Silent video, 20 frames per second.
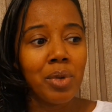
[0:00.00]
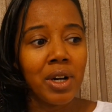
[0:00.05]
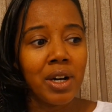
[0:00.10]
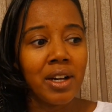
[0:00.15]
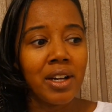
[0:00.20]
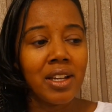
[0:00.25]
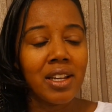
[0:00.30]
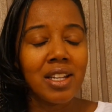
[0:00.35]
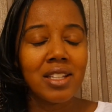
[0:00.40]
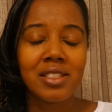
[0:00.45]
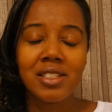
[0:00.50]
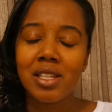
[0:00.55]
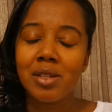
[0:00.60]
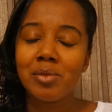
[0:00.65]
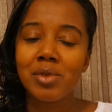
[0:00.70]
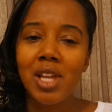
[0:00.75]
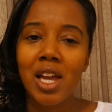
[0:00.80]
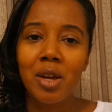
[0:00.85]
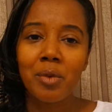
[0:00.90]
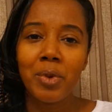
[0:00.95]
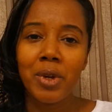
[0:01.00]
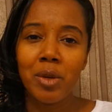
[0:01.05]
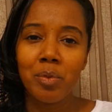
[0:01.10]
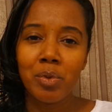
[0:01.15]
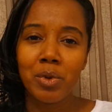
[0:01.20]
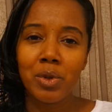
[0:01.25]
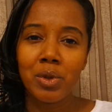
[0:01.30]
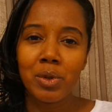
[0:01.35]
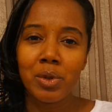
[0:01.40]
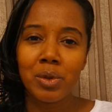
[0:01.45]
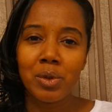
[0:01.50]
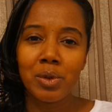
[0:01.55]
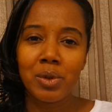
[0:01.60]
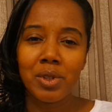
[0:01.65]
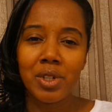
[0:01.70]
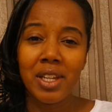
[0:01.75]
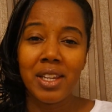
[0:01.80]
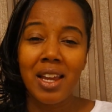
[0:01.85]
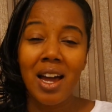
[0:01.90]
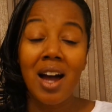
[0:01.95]
But it seems like people
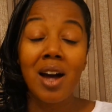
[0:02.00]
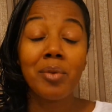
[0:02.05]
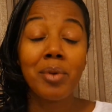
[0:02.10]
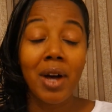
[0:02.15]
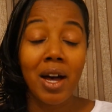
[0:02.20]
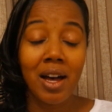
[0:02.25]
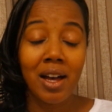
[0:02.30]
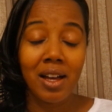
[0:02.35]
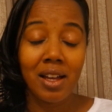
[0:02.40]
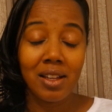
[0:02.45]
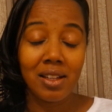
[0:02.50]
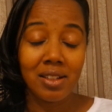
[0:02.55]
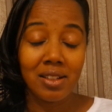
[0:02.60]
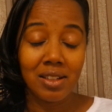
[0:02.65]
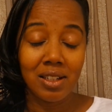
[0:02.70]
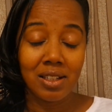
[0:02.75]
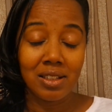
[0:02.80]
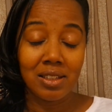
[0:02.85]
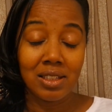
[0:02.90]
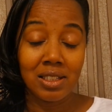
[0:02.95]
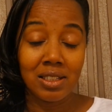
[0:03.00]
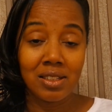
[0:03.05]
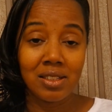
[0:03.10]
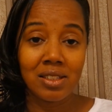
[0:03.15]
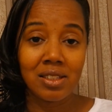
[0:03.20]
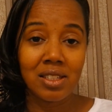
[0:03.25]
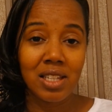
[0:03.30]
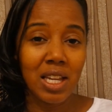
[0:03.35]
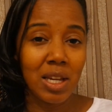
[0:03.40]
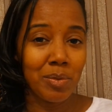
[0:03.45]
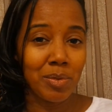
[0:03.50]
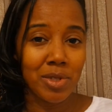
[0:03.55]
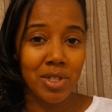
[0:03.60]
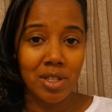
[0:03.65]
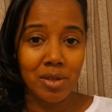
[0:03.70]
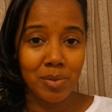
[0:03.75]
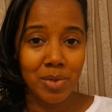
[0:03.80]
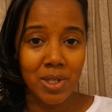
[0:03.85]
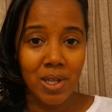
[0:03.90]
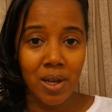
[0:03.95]
in Abha, at least, keep to
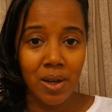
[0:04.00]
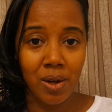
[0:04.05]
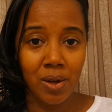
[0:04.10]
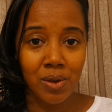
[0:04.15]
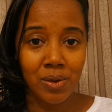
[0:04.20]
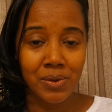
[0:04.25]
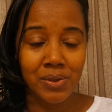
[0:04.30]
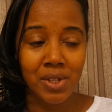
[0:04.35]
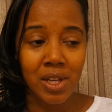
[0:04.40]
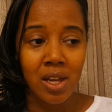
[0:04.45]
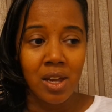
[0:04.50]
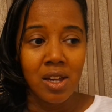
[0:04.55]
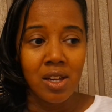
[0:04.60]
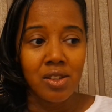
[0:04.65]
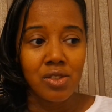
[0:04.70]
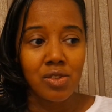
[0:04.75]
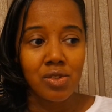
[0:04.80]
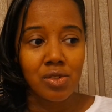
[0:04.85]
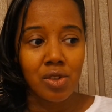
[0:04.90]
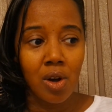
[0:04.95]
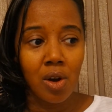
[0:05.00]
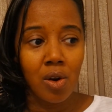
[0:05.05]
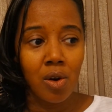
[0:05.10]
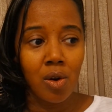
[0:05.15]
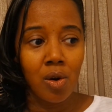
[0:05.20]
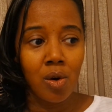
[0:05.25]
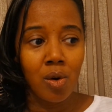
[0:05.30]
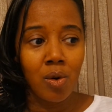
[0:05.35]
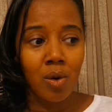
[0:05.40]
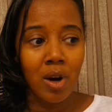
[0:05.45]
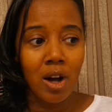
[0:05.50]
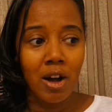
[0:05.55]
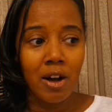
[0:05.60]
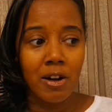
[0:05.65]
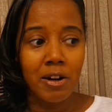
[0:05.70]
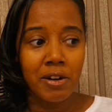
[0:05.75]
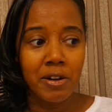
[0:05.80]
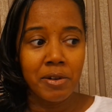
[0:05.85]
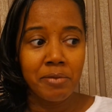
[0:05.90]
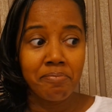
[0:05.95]
themselves. So,
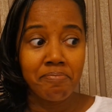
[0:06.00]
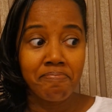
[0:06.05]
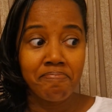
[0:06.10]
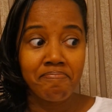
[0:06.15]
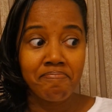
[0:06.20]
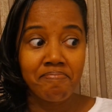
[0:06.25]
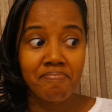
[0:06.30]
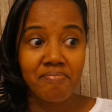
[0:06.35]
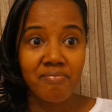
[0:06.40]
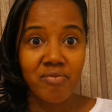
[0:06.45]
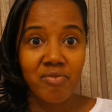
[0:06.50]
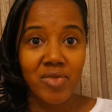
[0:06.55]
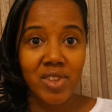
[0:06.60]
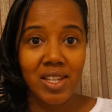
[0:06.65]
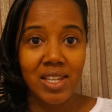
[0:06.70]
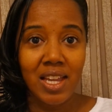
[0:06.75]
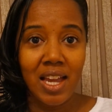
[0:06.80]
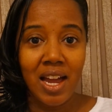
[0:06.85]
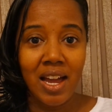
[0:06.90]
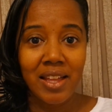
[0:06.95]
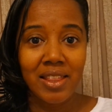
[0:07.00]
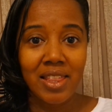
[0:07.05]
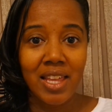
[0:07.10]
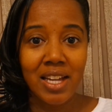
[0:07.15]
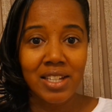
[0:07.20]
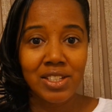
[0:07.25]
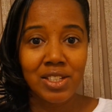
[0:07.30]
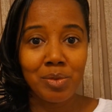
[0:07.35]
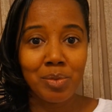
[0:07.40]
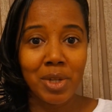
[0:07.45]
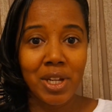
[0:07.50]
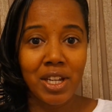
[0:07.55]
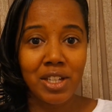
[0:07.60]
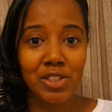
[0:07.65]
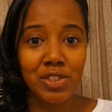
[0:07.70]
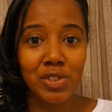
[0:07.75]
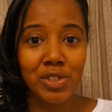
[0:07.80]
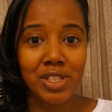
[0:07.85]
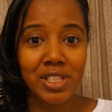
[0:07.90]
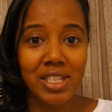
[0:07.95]
that should be
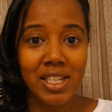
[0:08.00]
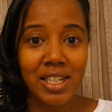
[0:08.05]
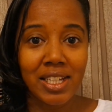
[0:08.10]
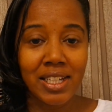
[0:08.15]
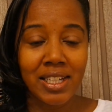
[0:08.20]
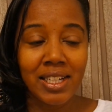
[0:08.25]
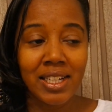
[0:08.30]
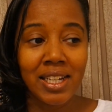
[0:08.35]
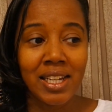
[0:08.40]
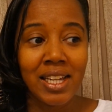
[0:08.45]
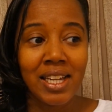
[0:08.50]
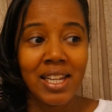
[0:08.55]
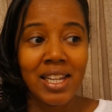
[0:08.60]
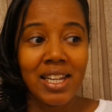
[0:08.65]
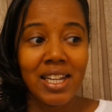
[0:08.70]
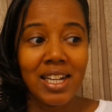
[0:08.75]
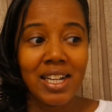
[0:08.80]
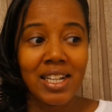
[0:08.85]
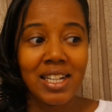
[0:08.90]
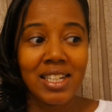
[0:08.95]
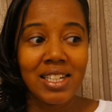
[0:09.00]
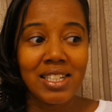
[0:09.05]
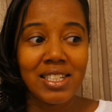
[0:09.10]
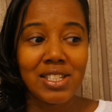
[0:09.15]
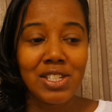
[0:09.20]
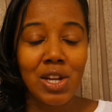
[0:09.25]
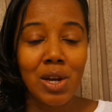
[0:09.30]
interesting in